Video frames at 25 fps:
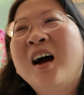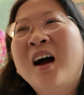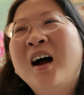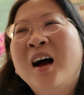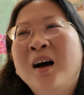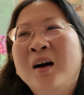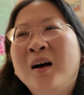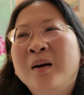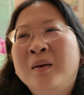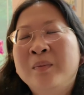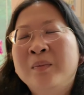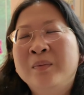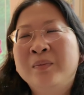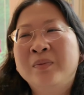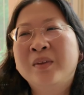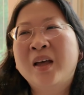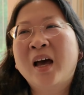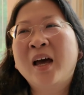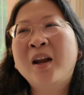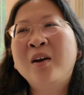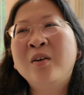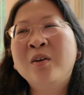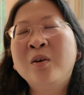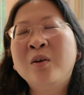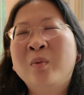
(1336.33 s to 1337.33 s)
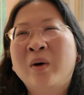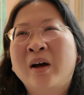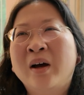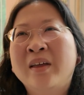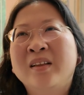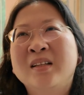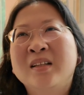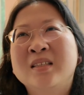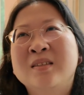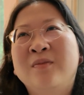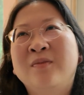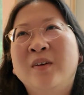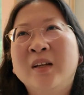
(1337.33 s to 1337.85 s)
I don't know why
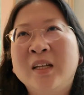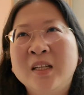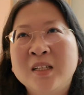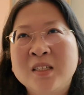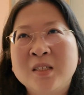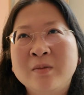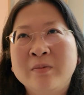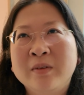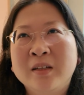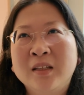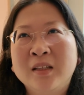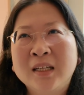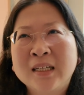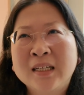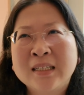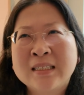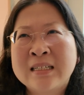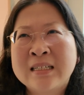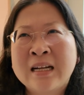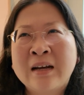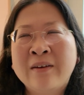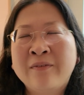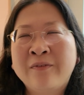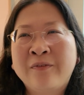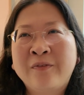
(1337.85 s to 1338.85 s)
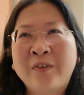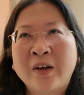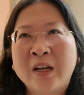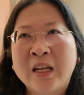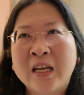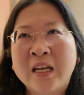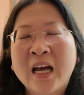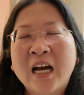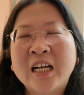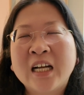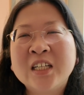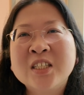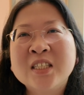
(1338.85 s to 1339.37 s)
that's funny to me. Like, it's not
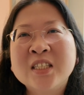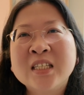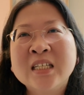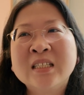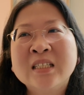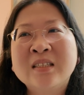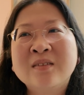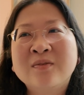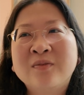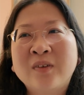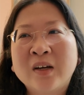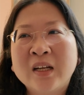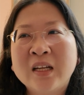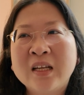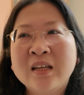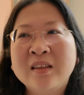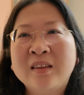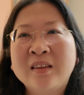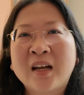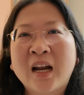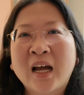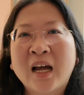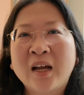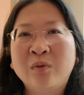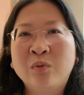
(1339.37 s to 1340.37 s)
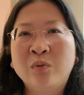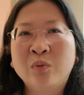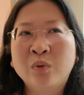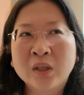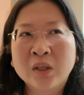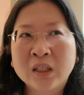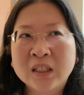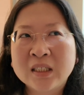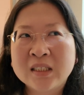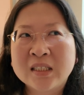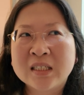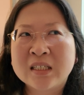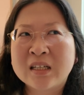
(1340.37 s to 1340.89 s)
funny. I just think it's funny that I
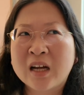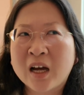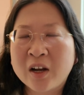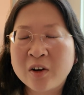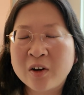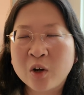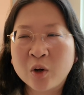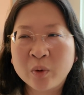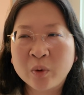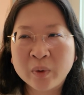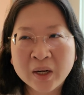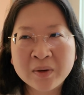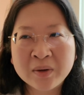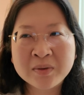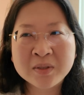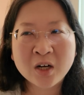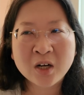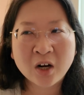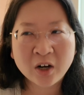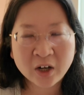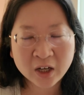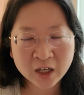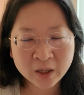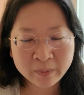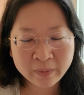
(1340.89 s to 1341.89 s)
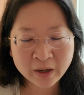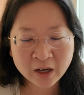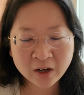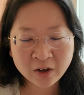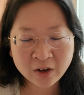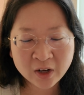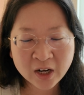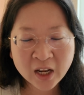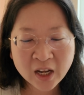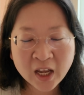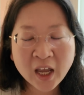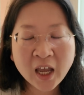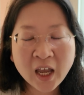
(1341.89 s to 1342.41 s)
really did not know what I was talking
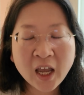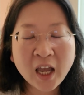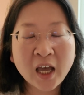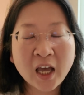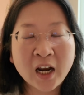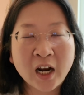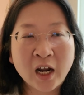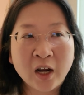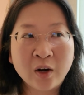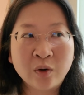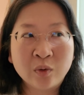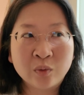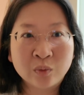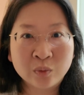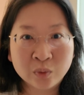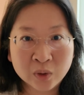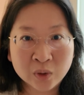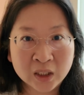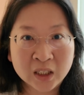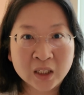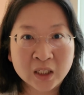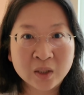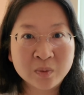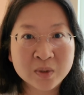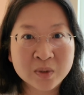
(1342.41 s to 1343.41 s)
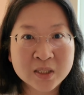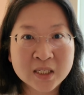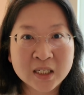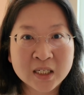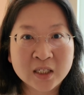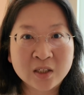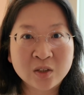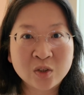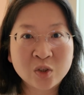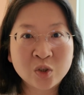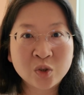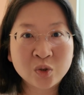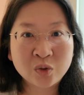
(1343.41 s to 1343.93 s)
about. And I really was
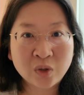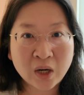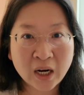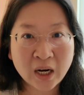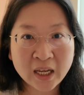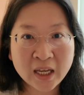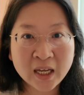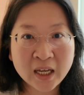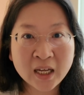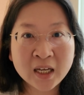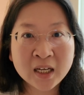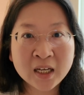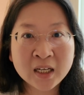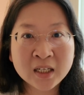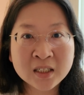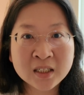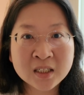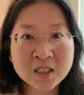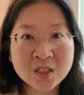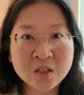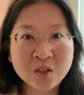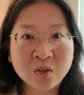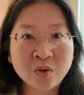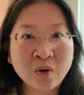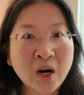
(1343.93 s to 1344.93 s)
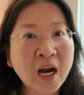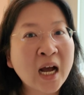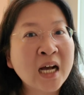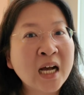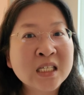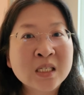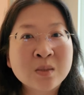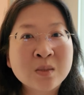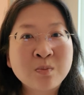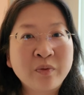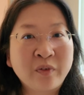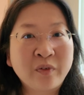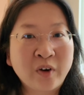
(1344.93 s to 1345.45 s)
like trying to
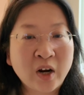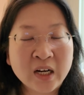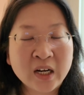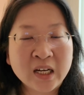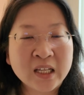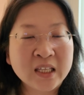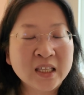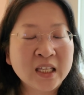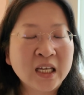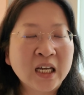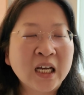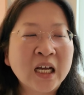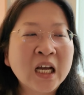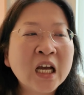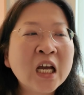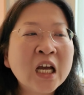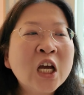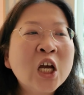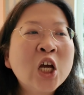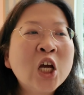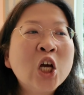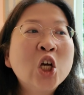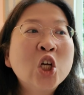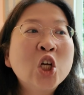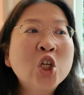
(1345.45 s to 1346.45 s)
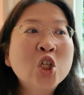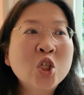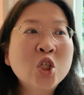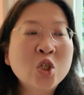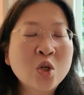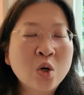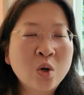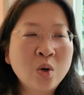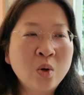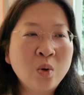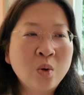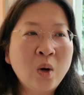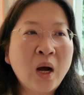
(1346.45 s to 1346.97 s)
grasp for anything.
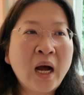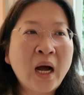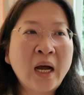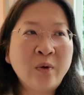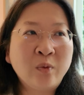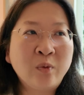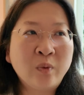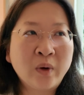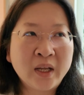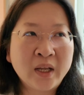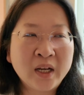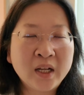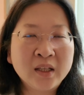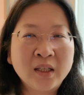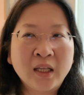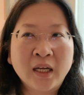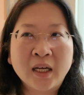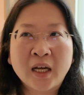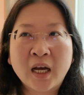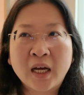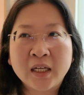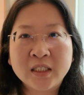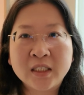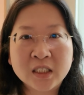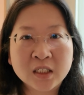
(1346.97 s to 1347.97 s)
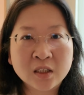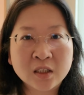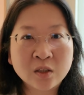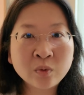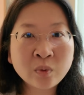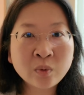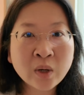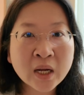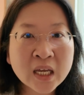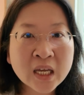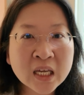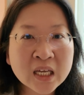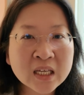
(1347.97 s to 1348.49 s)
So I went, like, I did the
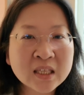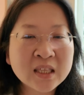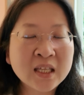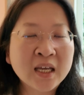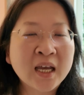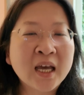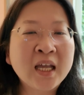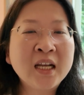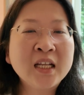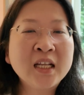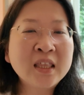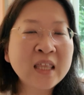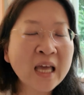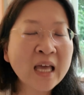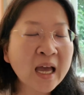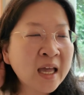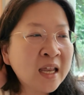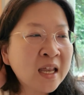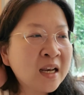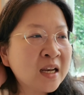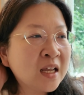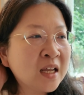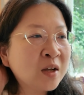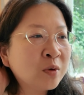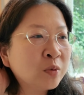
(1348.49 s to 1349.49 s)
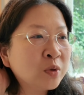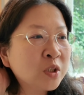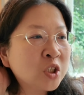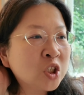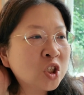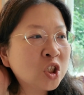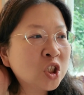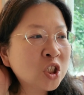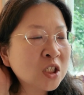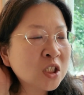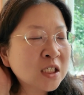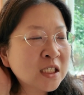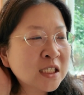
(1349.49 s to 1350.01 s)
Reiki thing, and it was
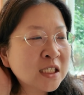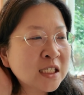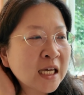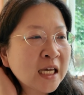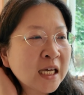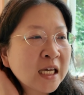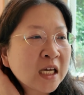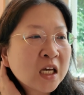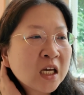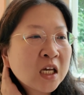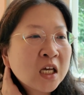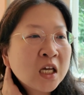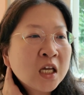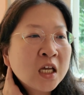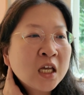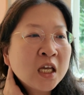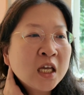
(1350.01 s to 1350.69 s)
just like,